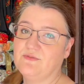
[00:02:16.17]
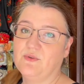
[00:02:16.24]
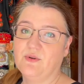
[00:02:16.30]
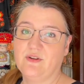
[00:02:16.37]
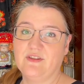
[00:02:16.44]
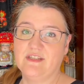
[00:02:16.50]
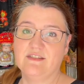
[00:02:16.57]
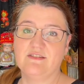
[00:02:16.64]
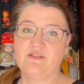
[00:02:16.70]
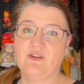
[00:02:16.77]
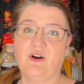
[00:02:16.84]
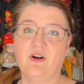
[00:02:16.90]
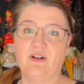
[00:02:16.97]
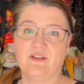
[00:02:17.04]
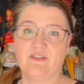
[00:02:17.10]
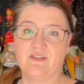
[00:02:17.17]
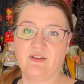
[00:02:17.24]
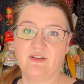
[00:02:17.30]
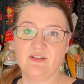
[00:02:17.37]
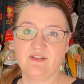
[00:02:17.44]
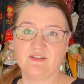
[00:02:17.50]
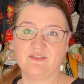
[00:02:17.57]
for these dolls,
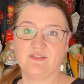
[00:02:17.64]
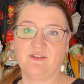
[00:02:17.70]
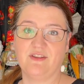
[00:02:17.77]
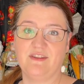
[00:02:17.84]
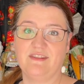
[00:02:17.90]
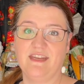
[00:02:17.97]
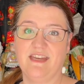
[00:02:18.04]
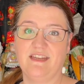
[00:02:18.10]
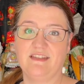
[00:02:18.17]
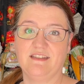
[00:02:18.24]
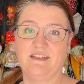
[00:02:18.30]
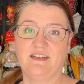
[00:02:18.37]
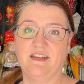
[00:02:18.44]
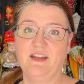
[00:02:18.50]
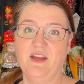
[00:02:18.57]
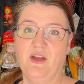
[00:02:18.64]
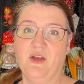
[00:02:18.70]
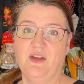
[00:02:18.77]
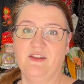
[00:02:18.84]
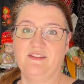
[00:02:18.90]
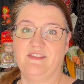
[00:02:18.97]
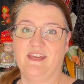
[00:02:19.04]
so that they can
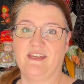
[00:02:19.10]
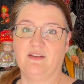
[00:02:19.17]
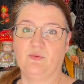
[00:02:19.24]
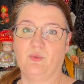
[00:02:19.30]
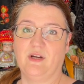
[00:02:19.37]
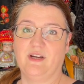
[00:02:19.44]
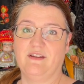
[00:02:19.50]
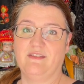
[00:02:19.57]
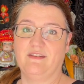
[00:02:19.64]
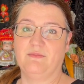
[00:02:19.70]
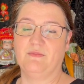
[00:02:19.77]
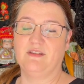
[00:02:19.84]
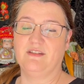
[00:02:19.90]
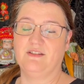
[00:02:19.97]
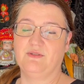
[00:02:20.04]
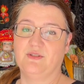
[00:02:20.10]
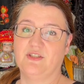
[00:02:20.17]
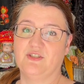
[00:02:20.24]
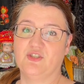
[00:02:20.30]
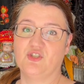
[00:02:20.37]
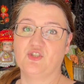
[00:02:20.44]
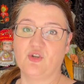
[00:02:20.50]
wear them, and that you can
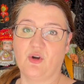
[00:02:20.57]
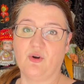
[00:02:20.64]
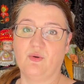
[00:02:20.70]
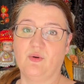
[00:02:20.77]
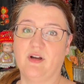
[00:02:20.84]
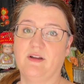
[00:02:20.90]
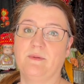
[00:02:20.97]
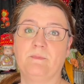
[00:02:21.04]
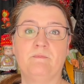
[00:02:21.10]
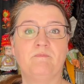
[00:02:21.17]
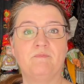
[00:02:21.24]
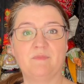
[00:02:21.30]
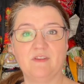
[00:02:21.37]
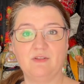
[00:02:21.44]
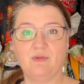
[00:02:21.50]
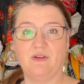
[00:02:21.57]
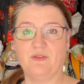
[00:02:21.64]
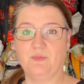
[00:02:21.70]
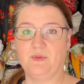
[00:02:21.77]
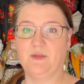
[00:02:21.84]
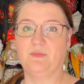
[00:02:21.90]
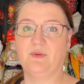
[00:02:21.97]
show to other
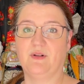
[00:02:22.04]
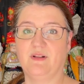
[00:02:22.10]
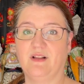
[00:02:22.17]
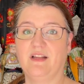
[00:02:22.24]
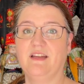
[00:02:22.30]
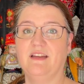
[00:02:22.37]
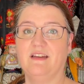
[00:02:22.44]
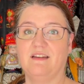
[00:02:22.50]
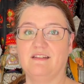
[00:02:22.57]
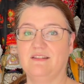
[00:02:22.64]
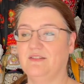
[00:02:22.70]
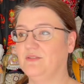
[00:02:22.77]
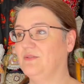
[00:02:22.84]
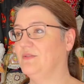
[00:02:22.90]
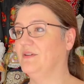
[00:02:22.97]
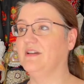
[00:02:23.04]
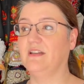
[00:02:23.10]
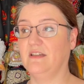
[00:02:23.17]
people, to,